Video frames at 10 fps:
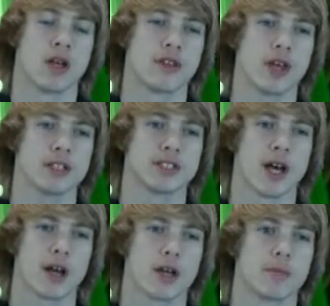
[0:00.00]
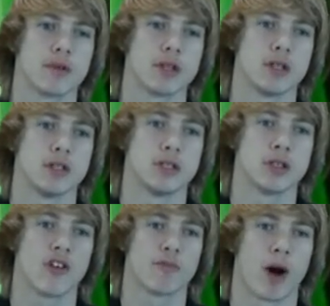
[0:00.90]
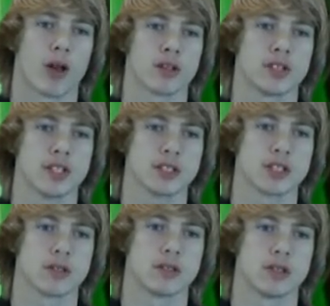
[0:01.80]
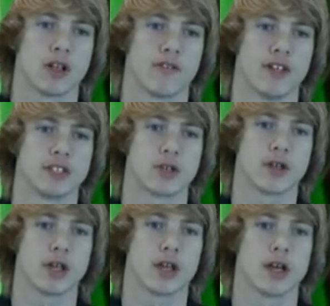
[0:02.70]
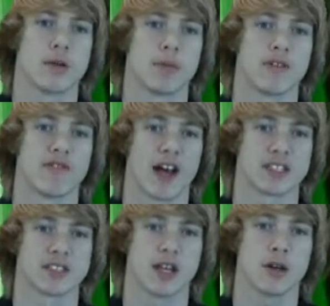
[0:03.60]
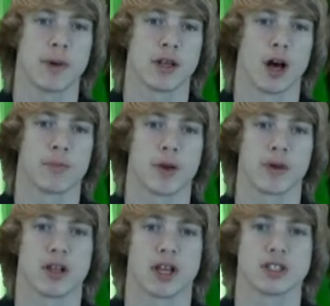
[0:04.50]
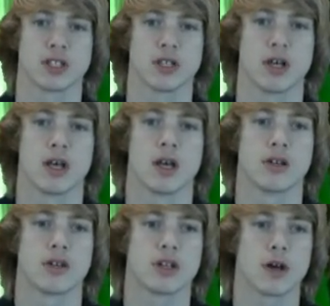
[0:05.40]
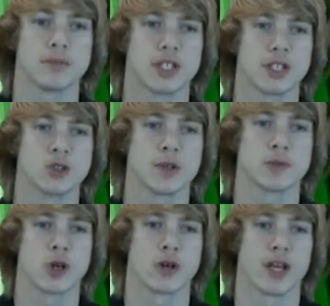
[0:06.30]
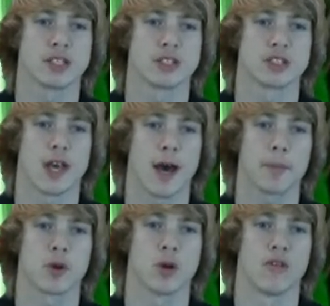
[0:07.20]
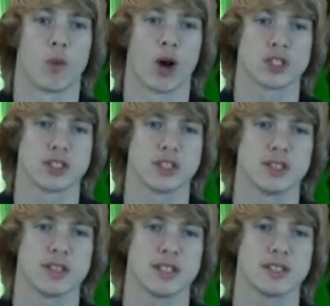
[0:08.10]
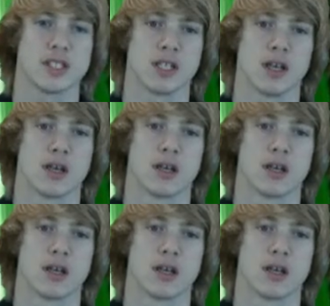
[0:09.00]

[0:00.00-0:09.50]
Thanks, Zach. Do you love politics? Do you love history? Been fascinated by the upcoming election? Then come take a trip to our nation's capital of Washington, D.C.